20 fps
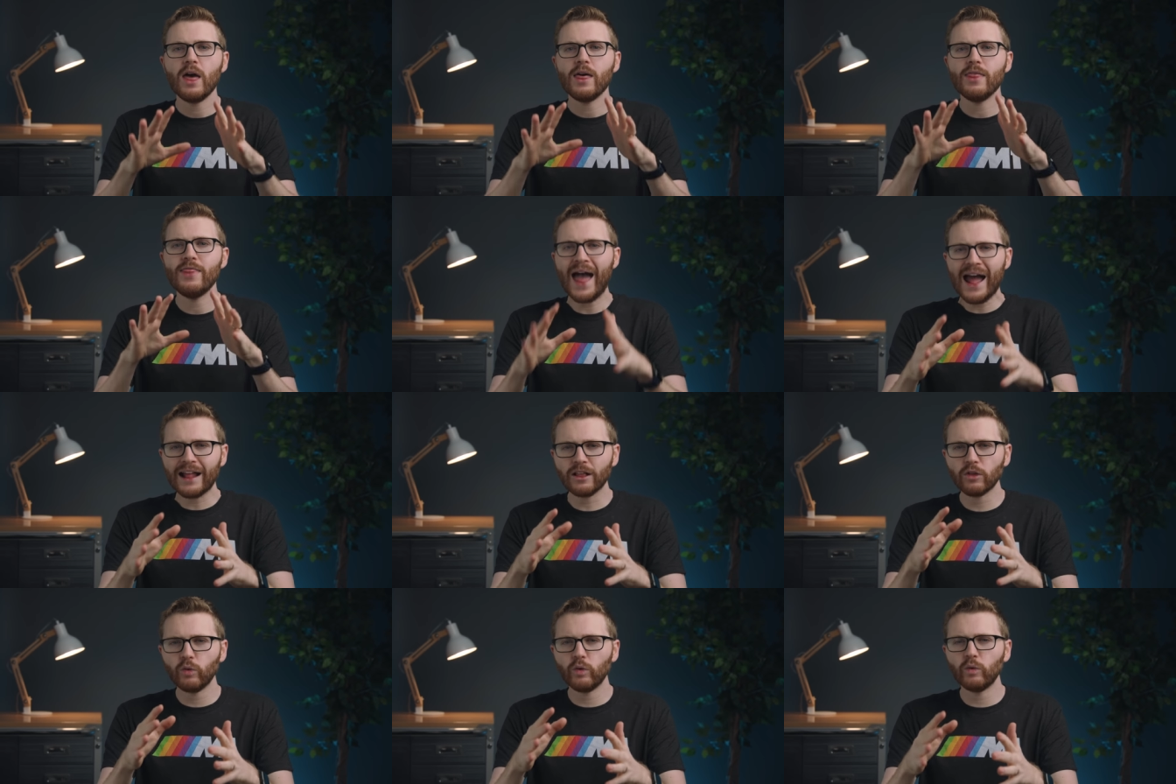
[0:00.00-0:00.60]

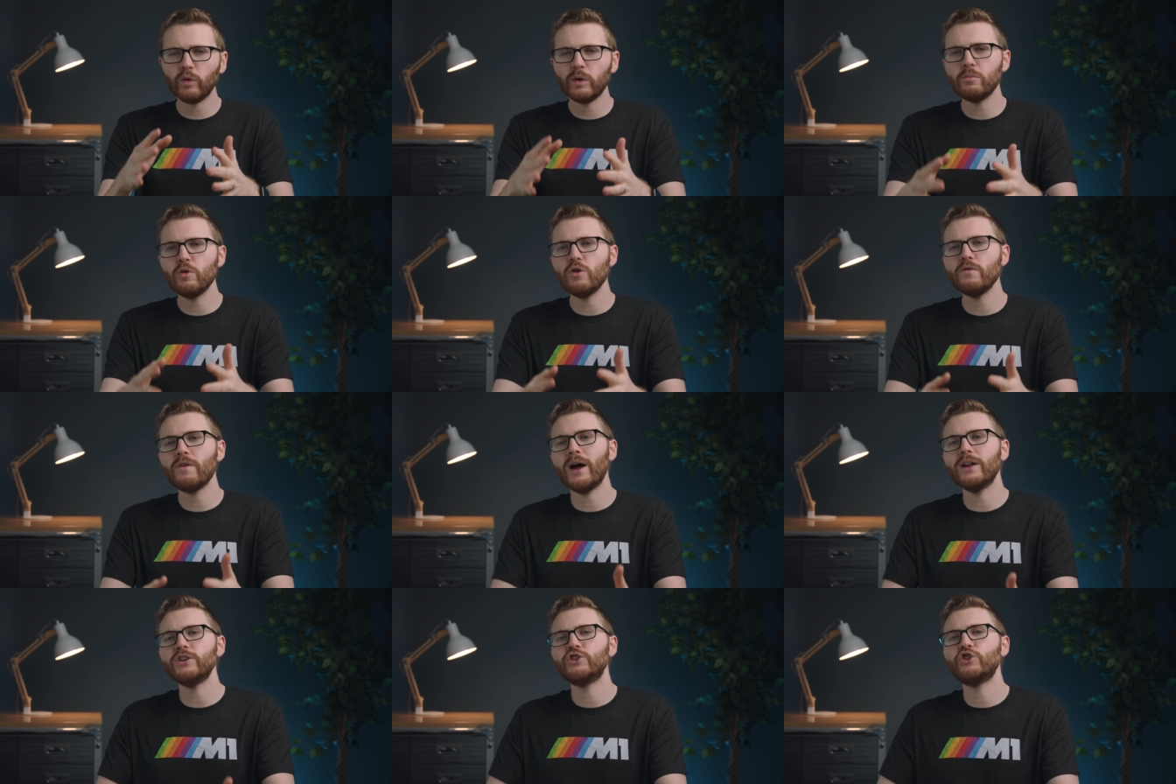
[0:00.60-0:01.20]
that's when we
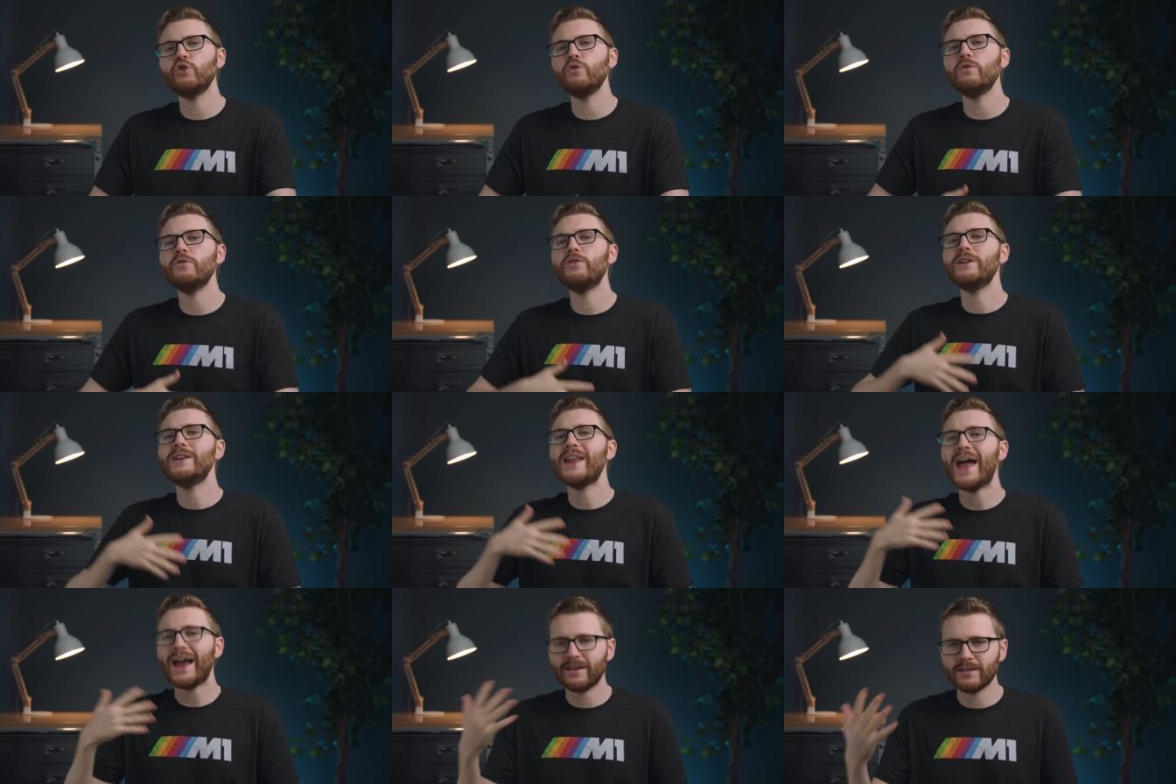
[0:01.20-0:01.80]
move on to the
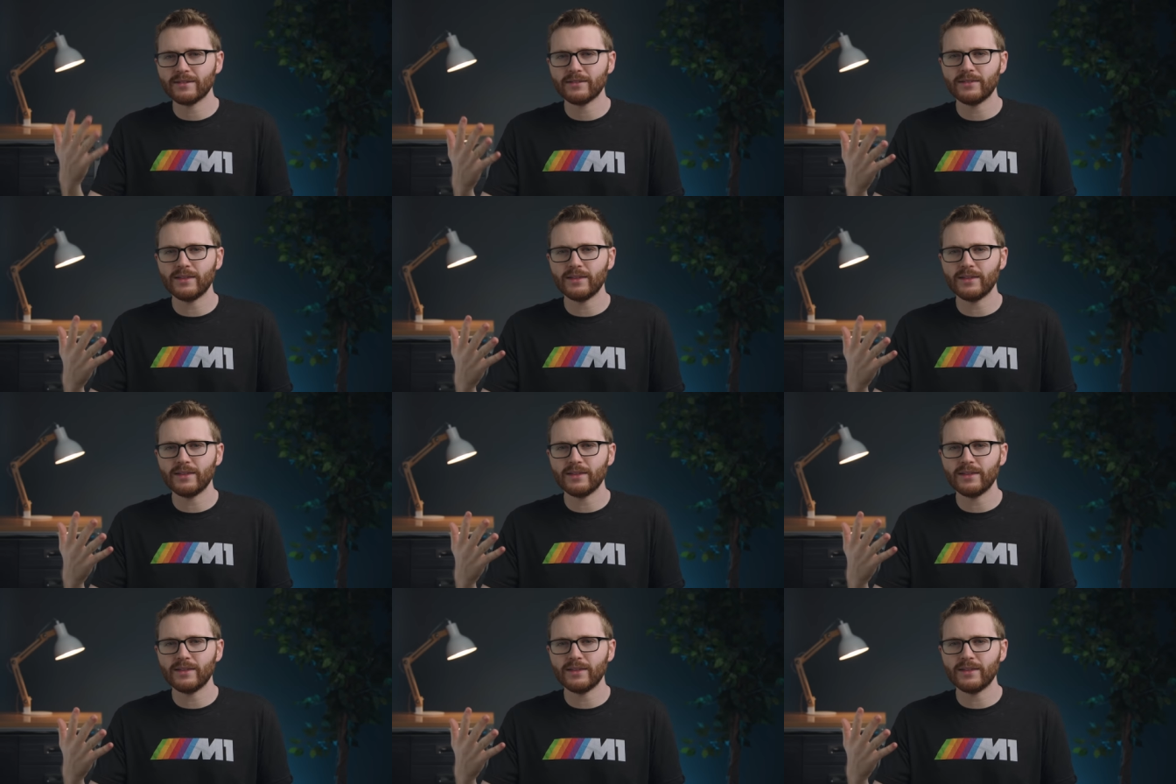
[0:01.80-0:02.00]
next